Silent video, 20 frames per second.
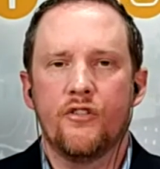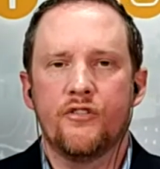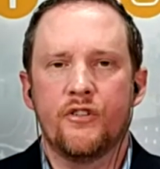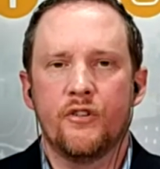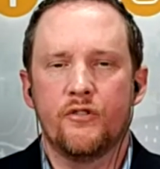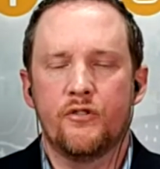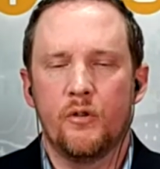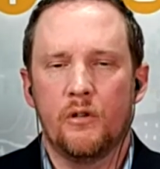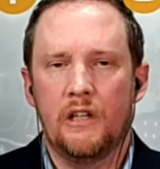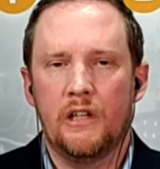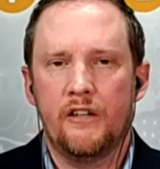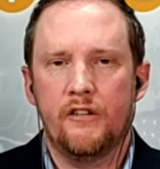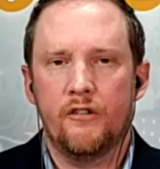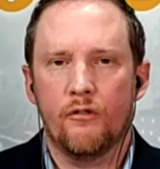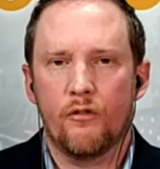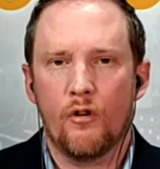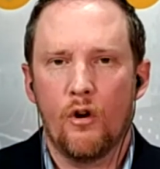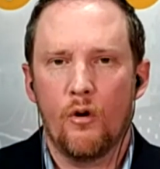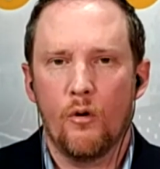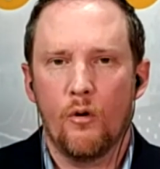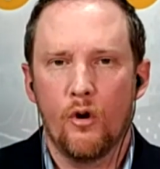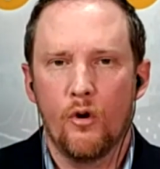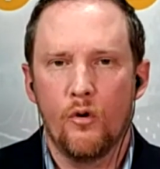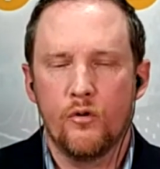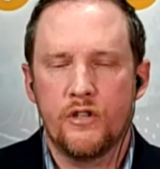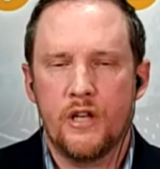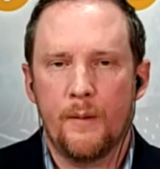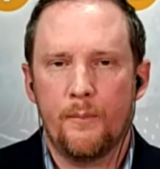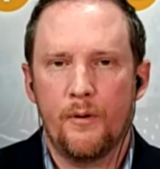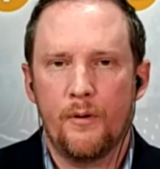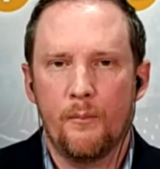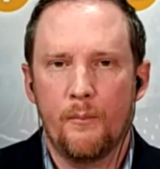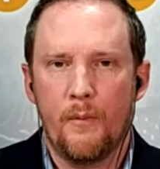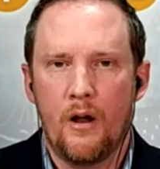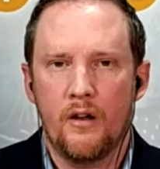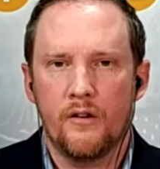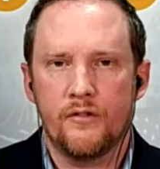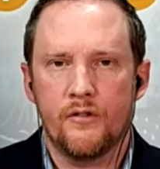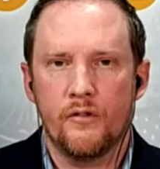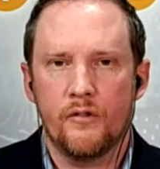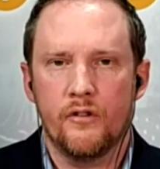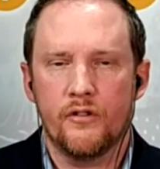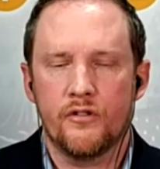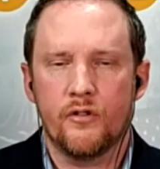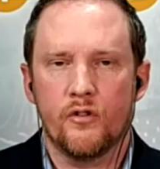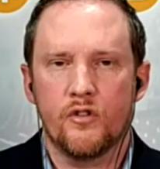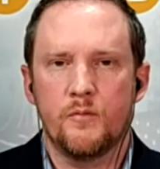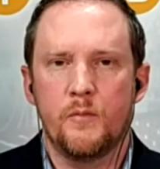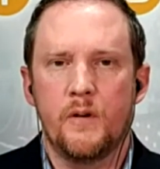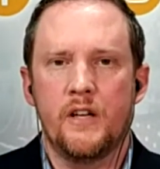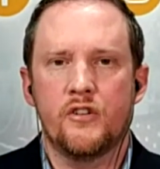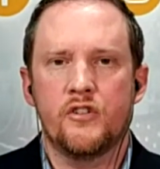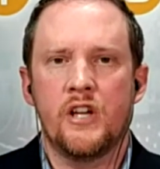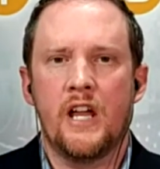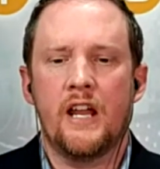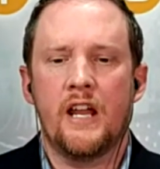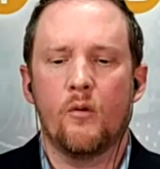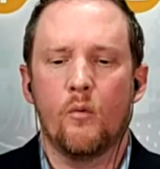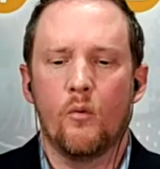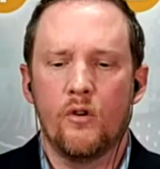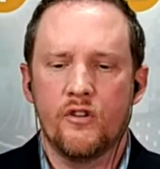Also to Aletha Thrower, who's helping to monitor the social media chat.